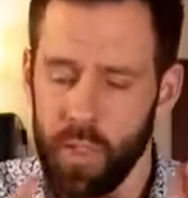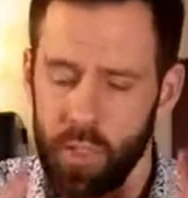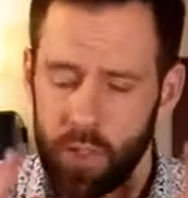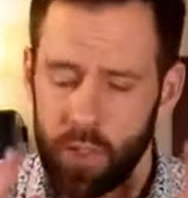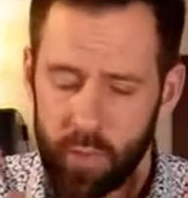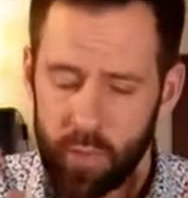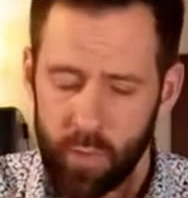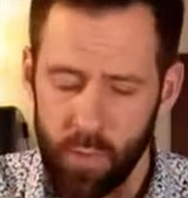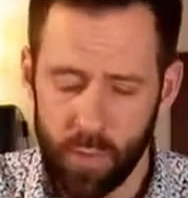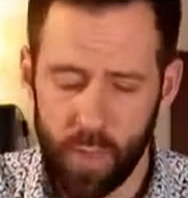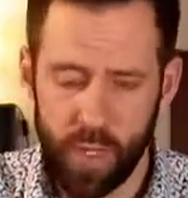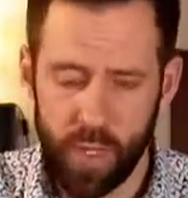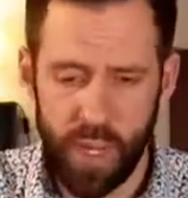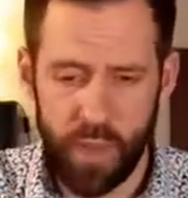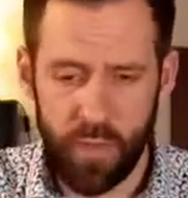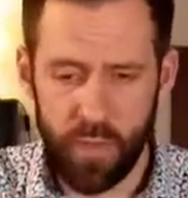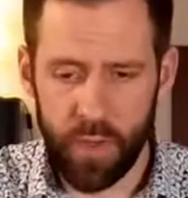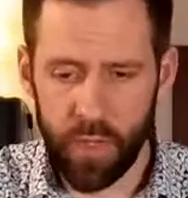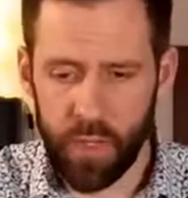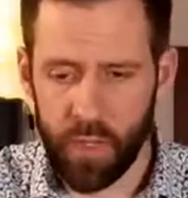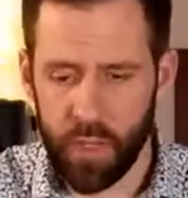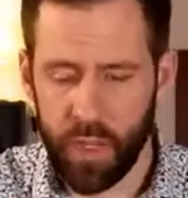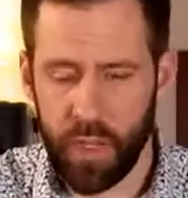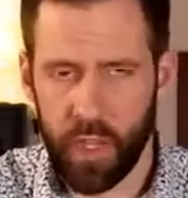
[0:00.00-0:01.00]
When
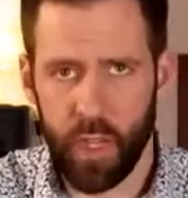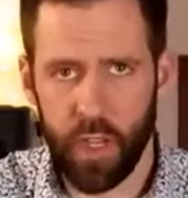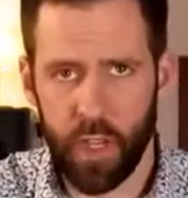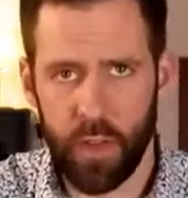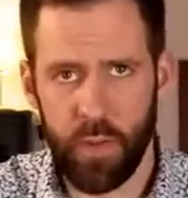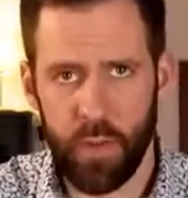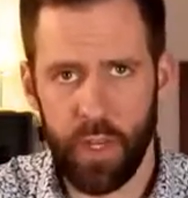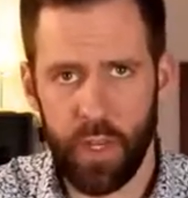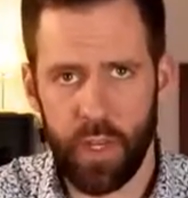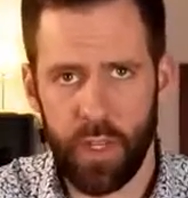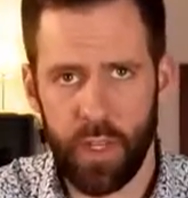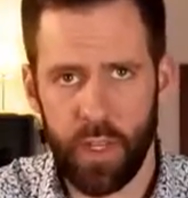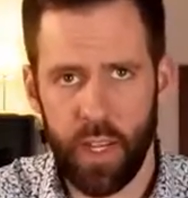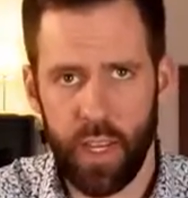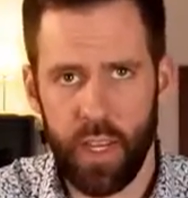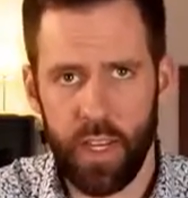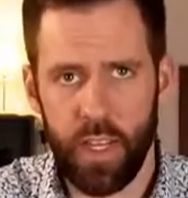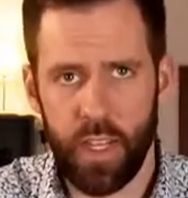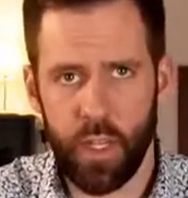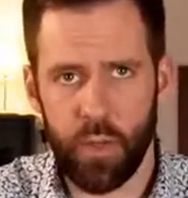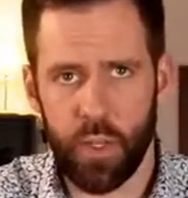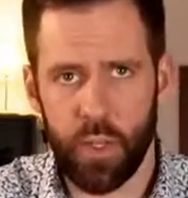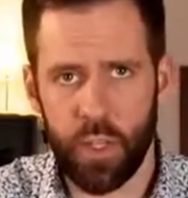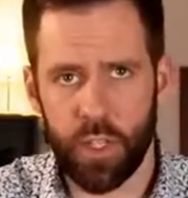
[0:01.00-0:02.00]

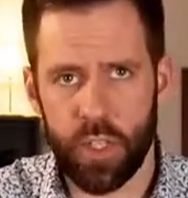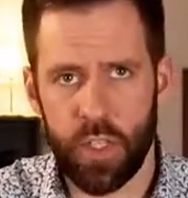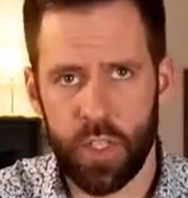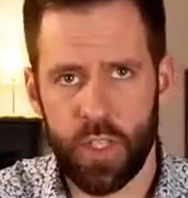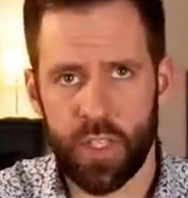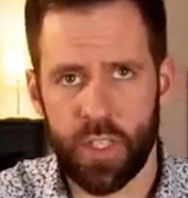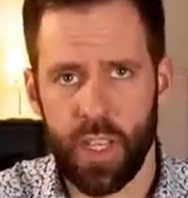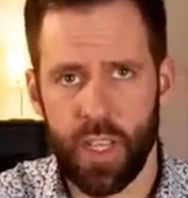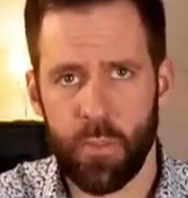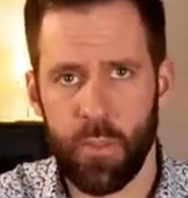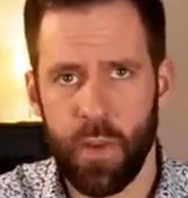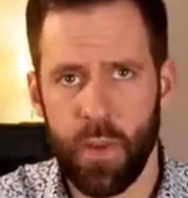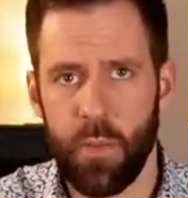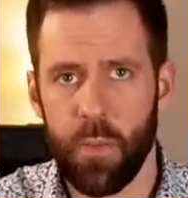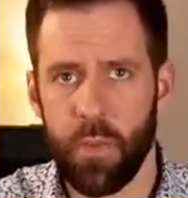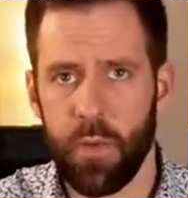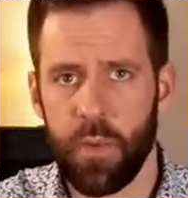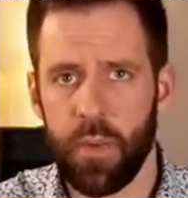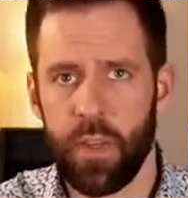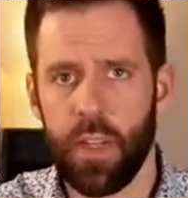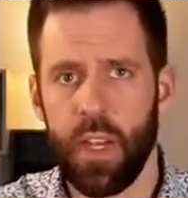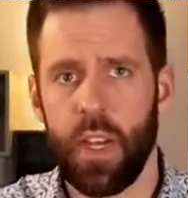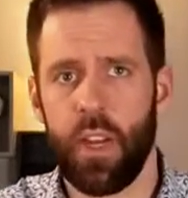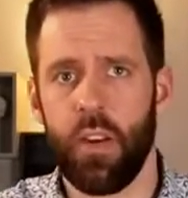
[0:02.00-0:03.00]
any questions come
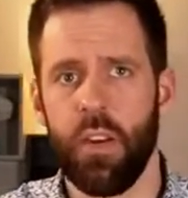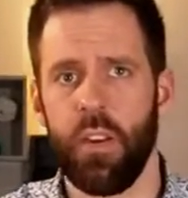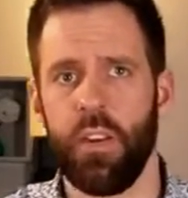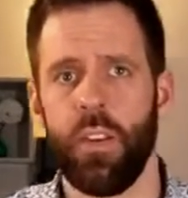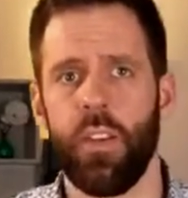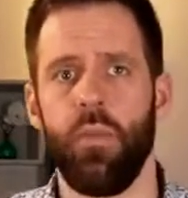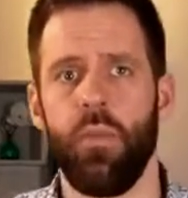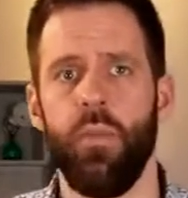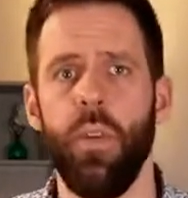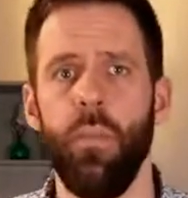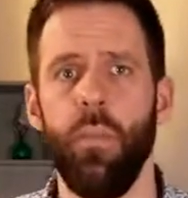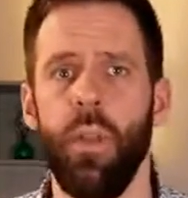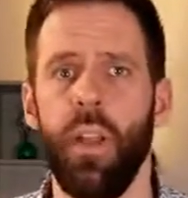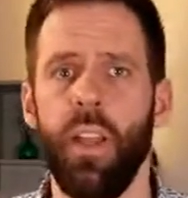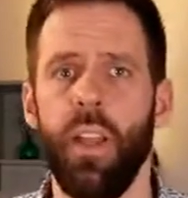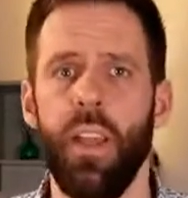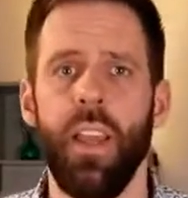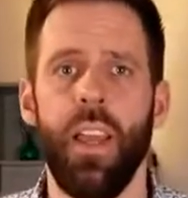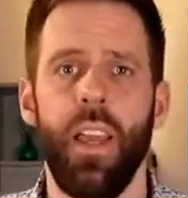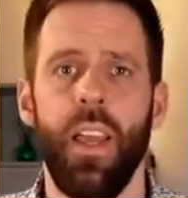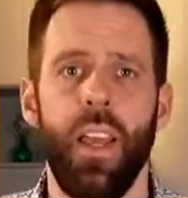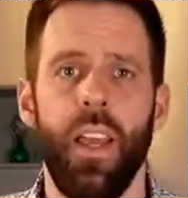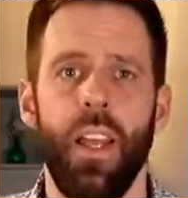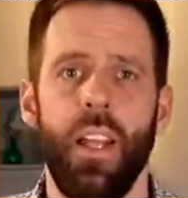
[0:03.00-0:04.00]
up now in the
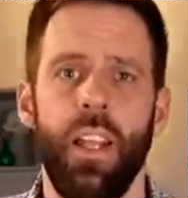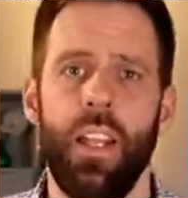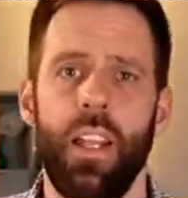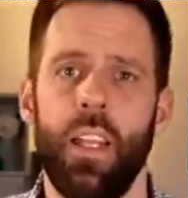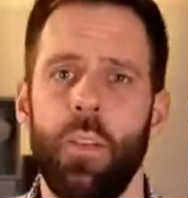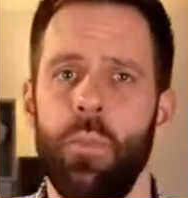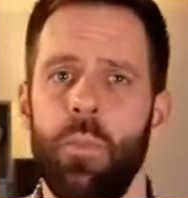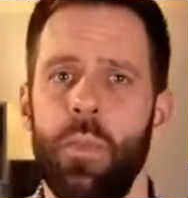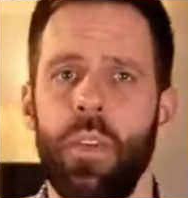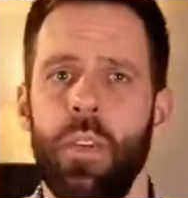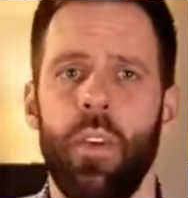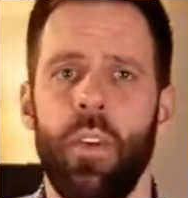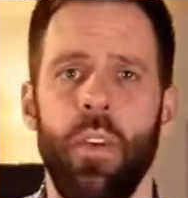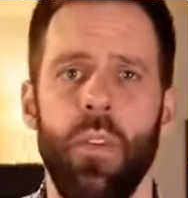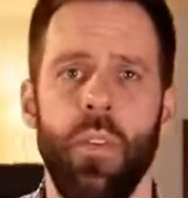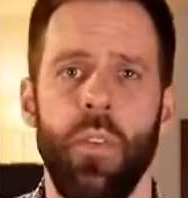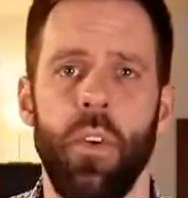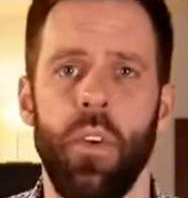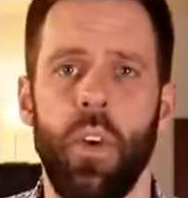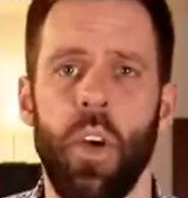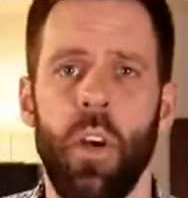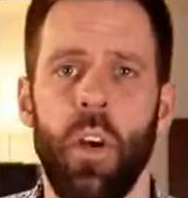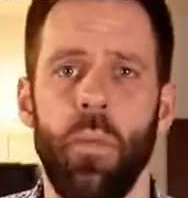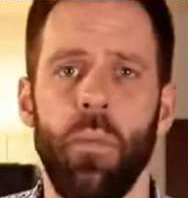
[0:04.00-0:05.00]
replay, let me know in the
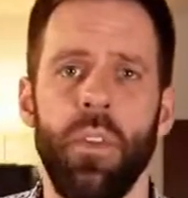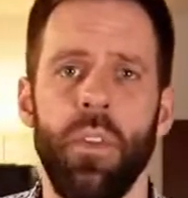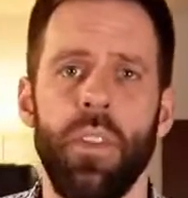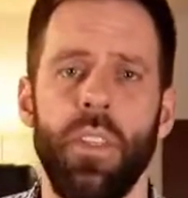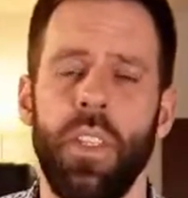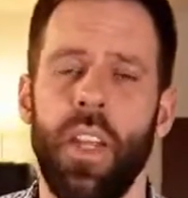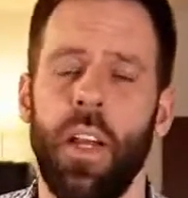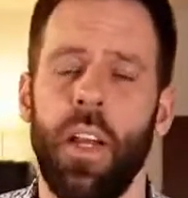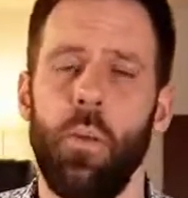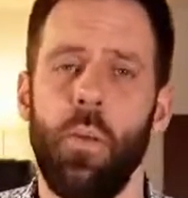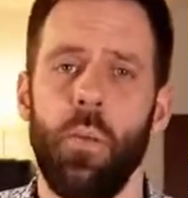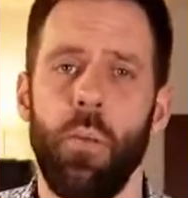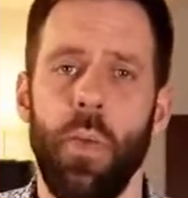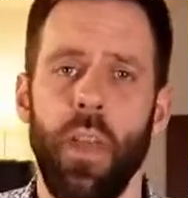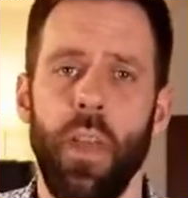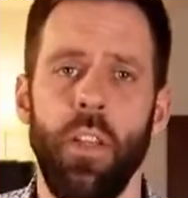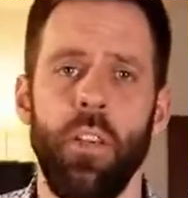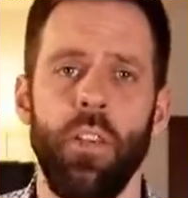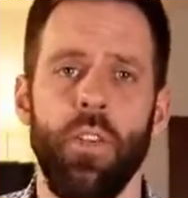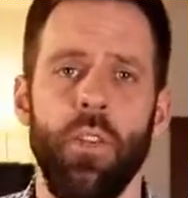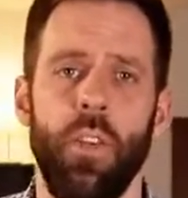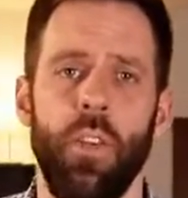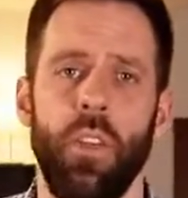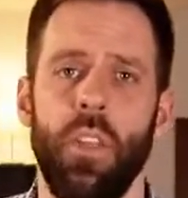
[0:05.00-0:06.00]
comments and I will make
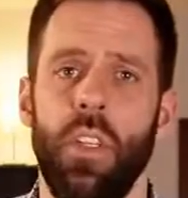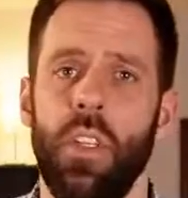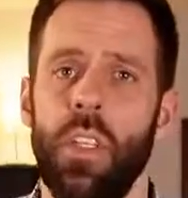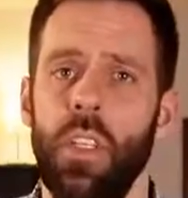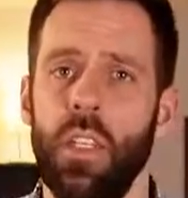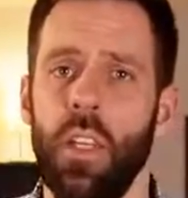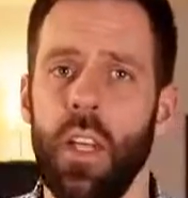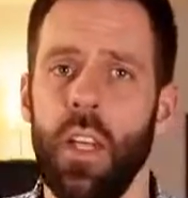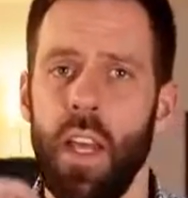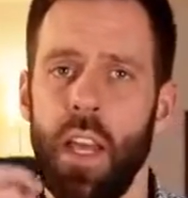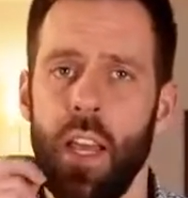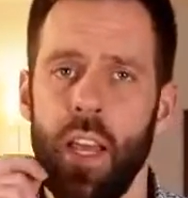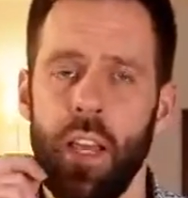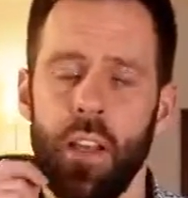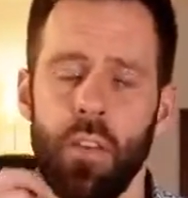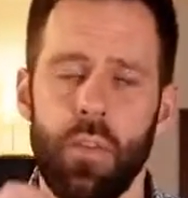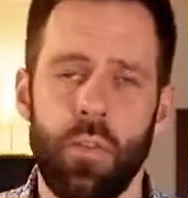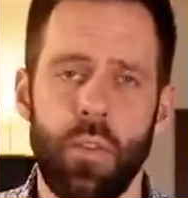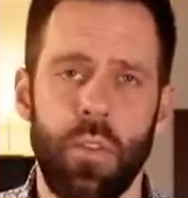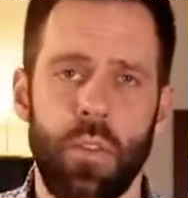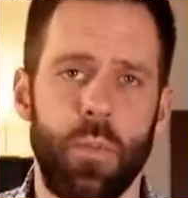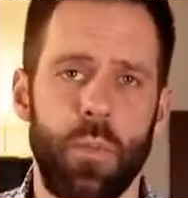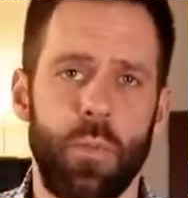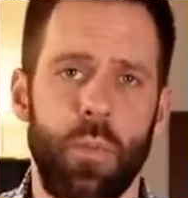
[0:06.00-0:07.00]
sure to
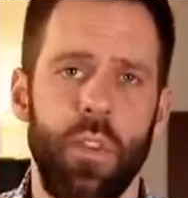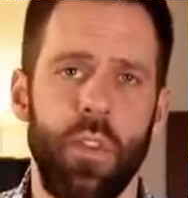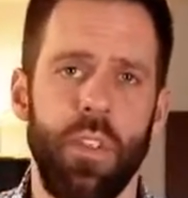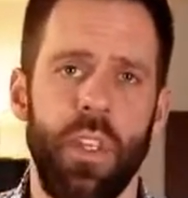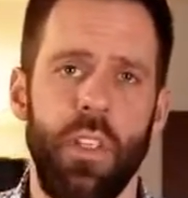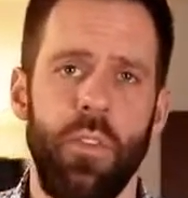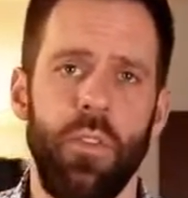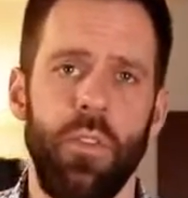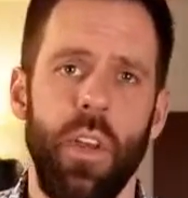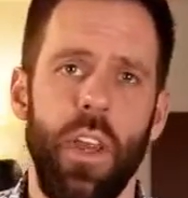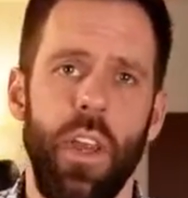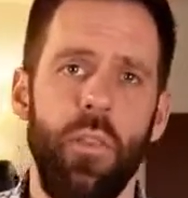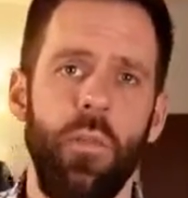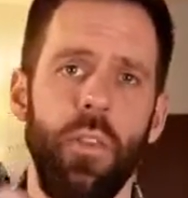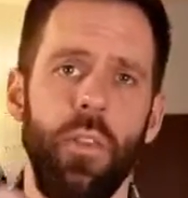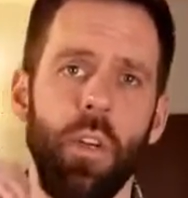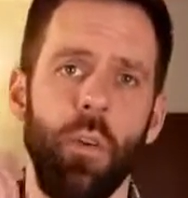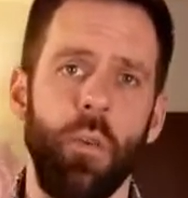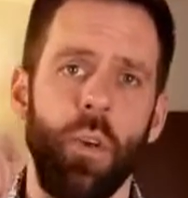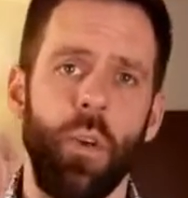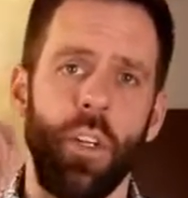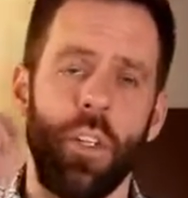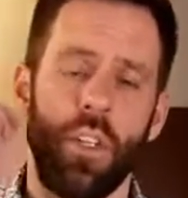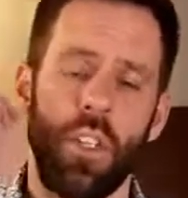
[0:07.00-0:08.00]
respond to every
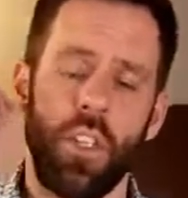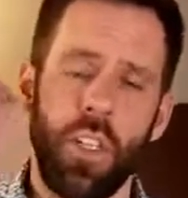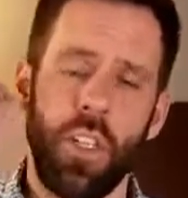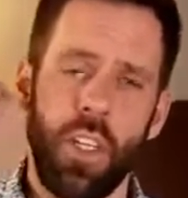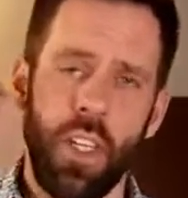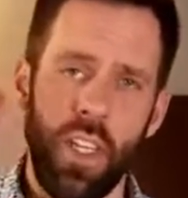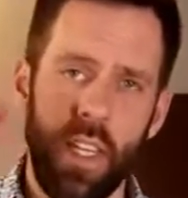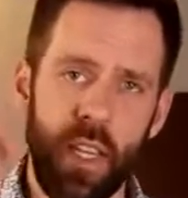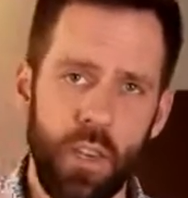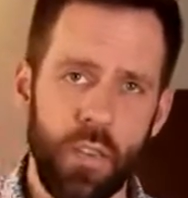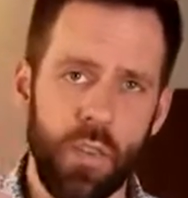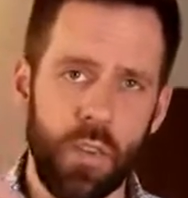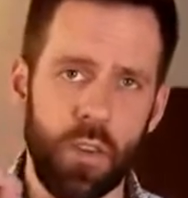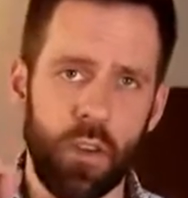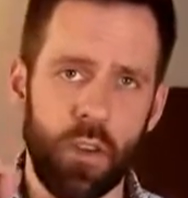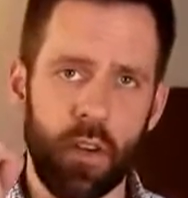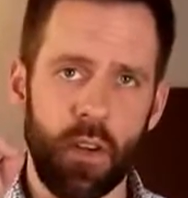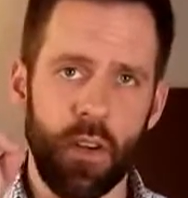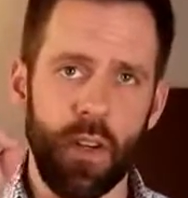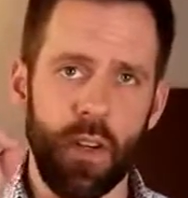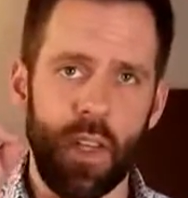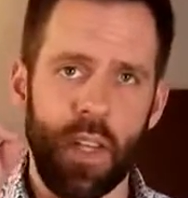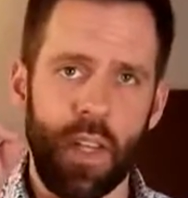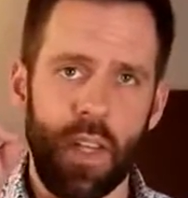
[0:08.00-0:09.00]
question,
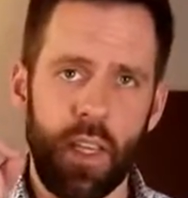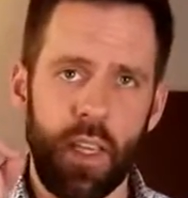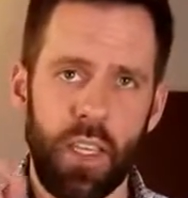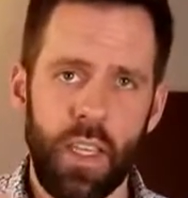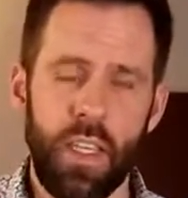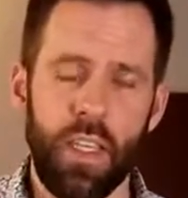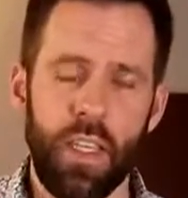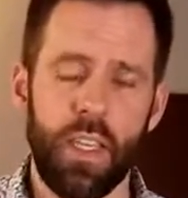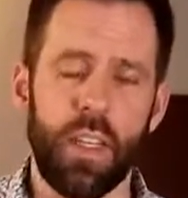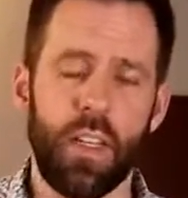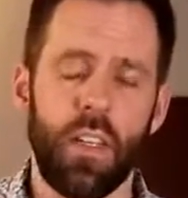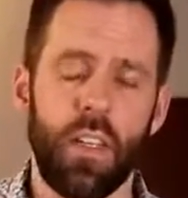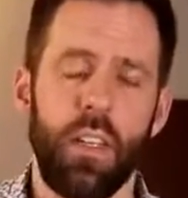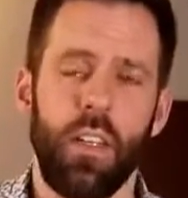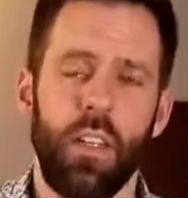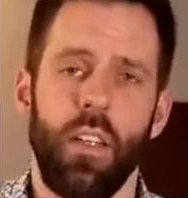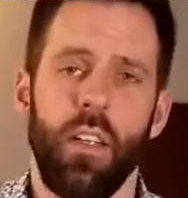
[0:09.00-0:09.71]
either here